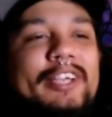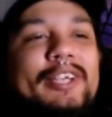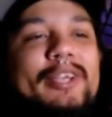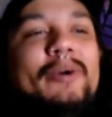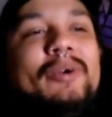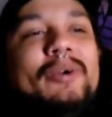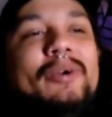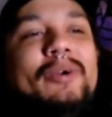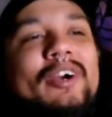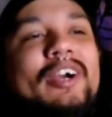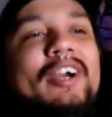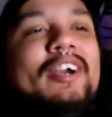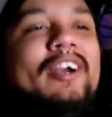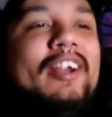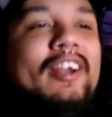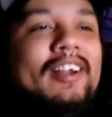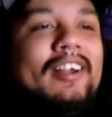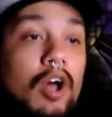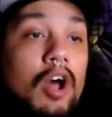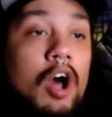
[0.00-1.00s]
yogurt.
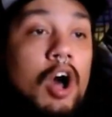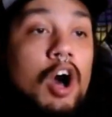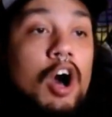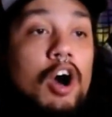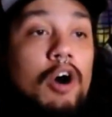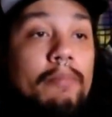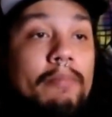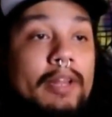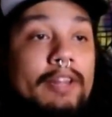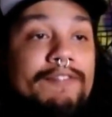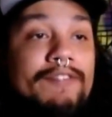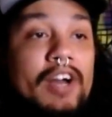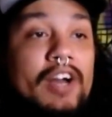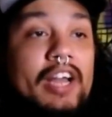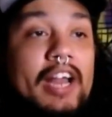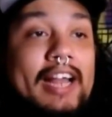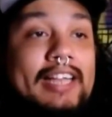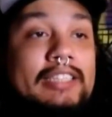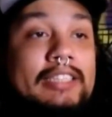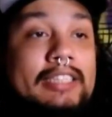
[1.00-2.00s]
Oh, motherfucker
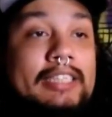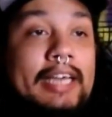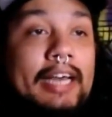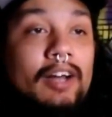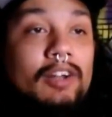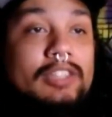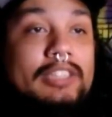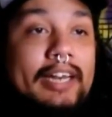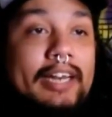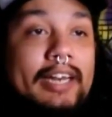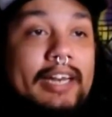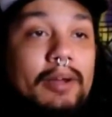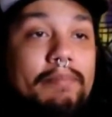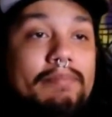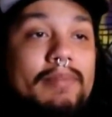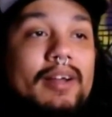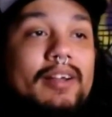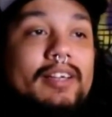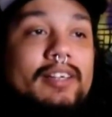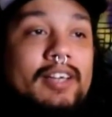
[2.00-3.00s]
has guilt in
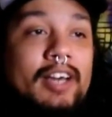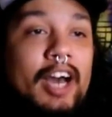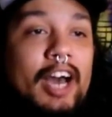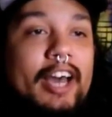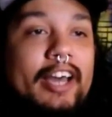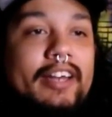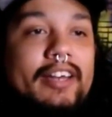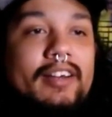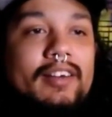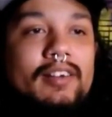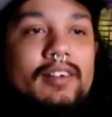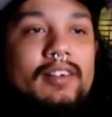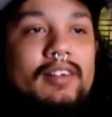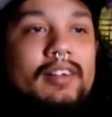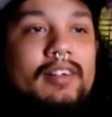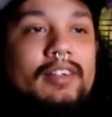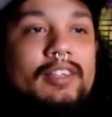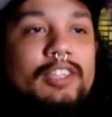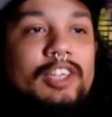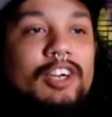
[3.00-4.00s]
him? Good.
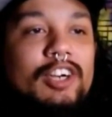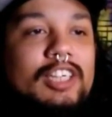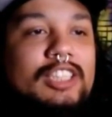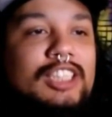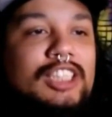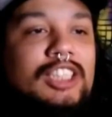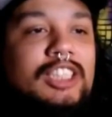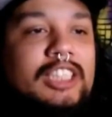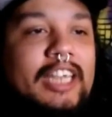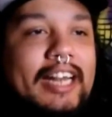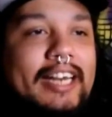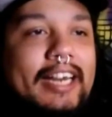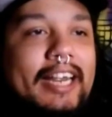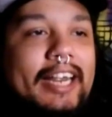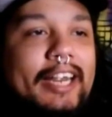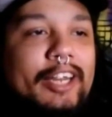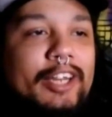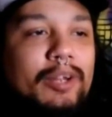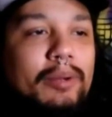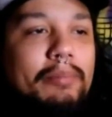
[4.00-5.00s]
You're a
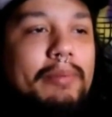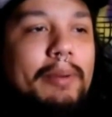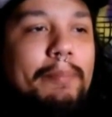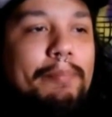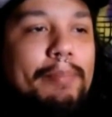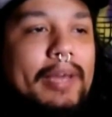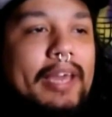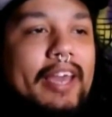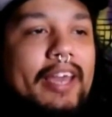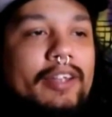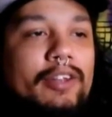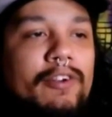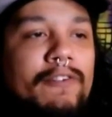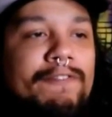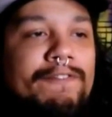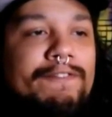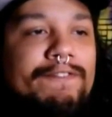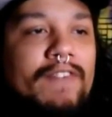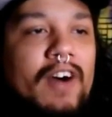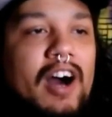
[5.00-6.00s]
shitty human being, you
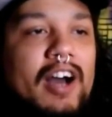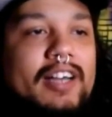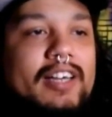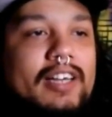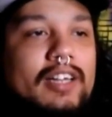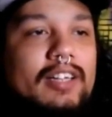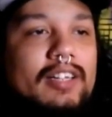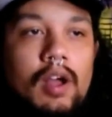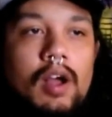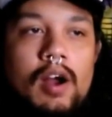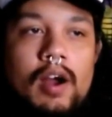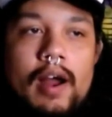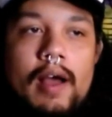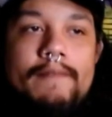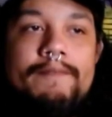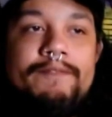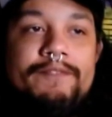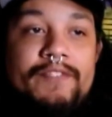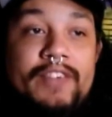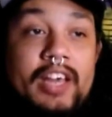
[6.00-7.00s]
fuck. All right,
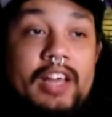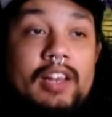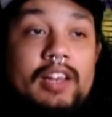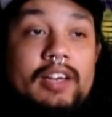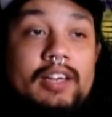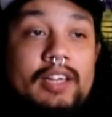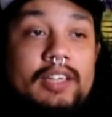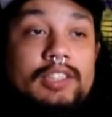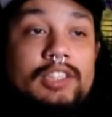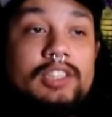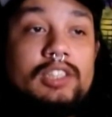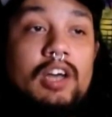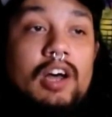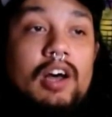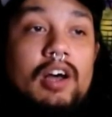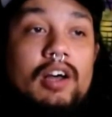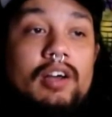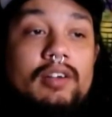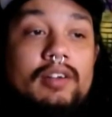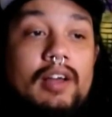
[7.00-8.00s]
I'm feeling this
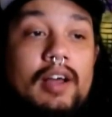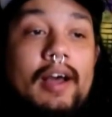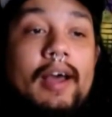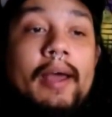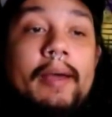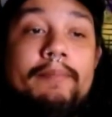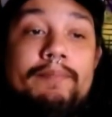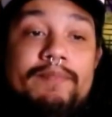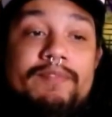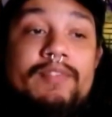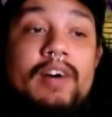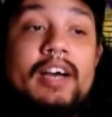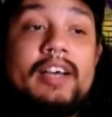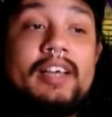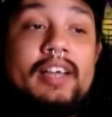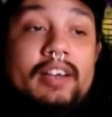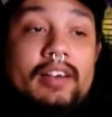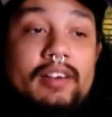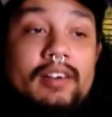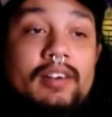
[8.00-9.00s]
song. I'm
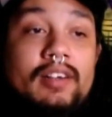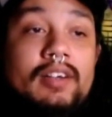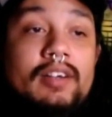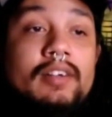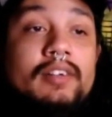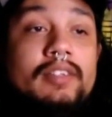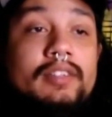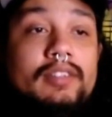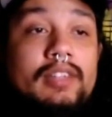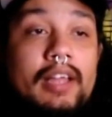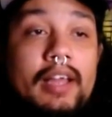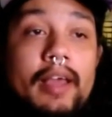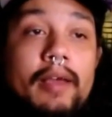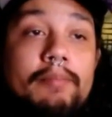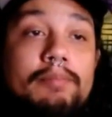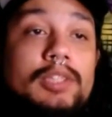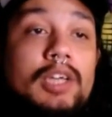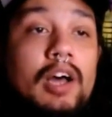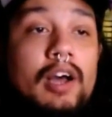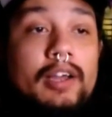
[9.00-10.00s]
fucking
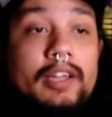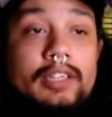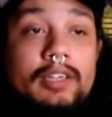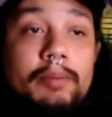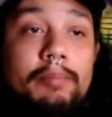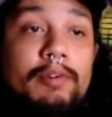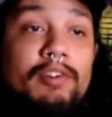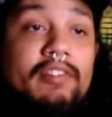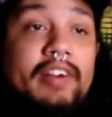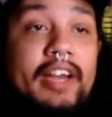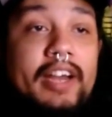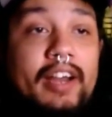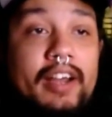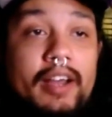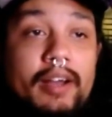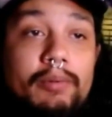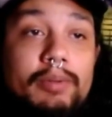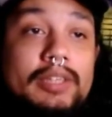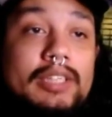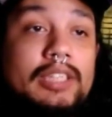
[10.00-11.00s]
him talking to
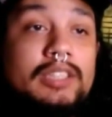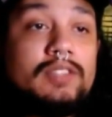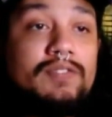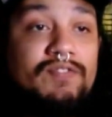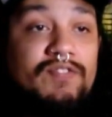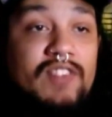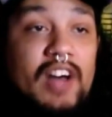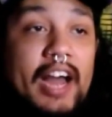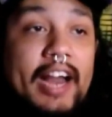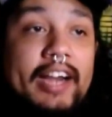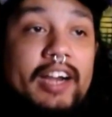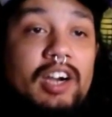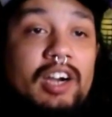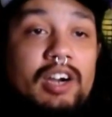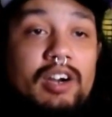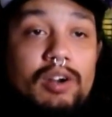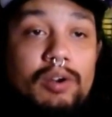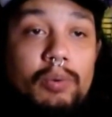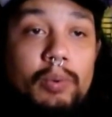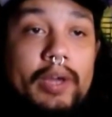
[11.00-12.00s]
Maria with this
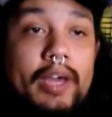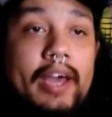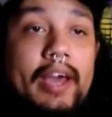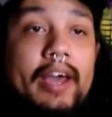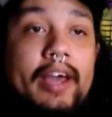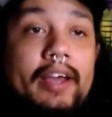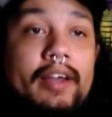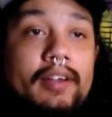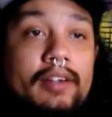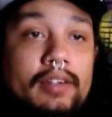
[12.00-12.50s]
fire. Okay.